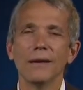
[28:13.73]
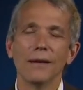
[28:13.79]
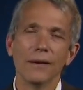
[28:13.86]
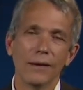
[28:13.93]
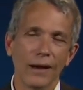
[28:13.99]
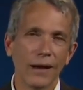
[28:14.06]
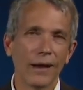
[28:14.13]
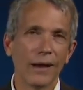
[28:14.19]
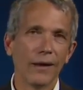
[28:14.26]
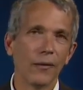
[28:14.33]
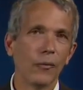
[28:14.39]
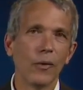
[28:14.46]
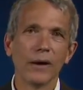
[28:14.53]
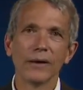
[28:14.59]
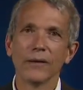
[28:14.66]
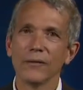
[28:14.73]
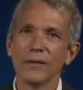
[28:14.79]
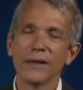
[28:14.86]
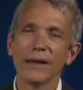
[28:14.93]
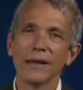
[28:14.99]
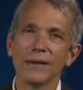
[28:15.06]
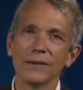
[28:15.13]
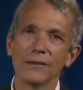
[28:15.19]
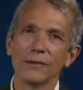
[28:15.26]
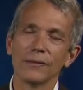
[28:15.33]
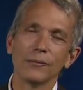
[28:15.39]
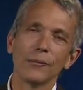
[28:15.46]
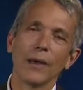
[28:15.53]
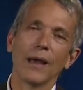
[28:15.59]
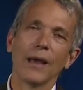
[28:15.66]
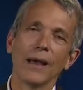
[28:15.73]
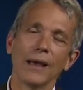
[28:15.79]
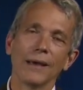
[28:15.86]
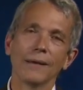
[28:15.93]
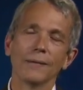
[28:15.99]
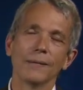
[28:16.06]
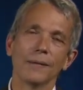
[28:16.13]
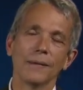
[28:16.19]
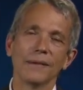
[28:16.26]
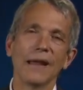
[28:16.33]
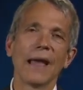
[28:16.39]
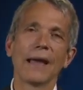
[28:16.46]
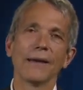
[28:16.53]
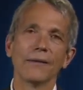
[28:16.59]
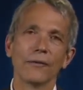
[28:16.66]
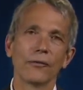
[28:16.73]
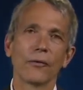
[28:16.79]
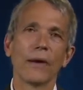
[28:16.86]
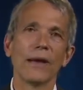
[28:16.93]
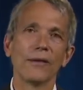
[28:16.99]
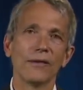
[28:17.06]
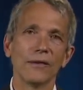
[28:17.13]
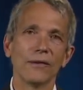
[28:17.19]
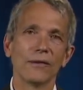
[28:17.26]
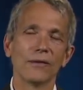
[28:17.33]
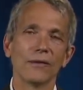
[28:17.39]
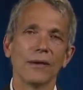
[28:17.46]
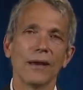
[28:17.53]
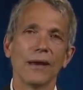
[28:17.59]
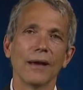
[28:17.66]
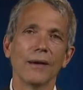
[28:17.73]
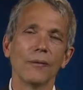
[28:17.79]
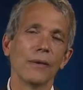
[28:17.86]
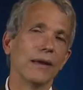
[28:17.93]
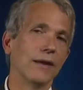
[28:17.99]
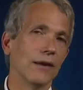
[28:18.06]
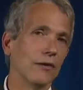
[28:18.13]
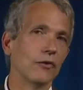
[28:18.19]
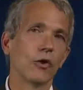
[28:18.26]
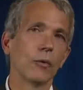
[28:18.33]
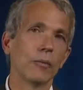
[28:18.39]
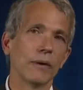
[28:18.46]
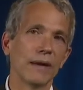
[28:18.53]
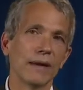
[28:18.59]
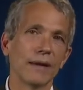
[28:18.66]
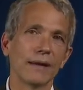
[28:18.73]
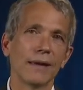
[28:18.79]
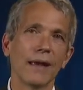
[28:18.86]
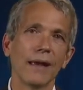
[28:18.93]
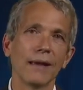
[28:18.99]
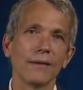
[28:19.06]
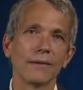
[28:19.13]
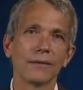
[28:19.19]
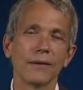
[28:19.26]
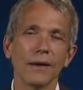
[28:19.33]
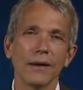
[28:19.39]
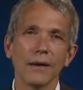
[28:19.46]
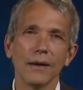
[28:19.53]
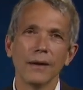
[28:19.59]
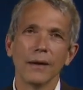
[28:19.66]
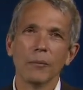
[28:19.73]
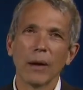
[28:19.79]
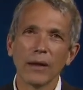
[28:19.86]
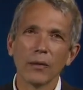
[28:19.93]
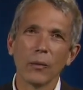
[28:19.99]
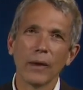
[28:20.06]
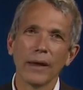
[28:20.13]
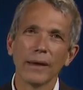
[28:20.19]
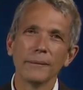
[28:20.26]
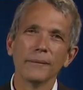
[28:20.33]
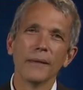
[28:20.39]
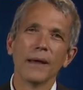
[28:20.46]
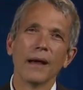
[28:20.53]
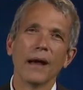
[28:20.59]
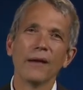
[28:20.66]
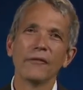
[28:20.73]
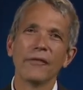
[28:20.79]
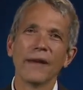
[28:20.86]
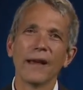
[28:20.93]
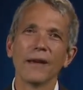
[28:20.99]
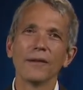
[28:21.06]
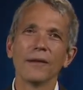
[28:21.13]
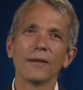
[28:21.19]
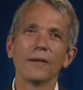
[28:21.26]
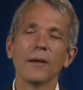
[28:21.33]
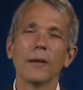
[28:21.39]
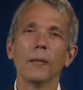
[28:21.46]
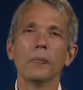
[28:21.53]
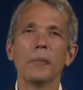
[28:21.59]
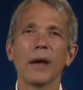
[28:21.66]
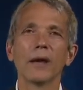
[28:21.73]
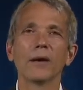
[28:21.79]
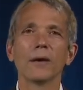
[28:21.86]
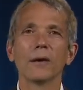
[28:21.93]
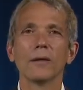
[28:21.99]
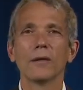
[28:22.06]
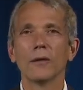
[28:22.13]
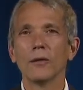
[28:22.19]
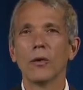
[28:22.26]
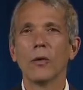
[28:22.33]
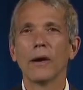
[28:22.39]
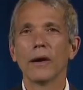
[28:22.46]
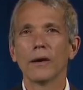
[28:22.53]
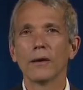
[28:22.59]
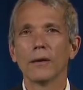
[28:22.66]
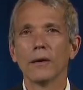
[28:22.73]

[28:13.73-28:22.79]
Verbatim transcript: uh, one of these uh, Latin phrases uh, in interpreting a case. By the way, I've found that the better the lawyer,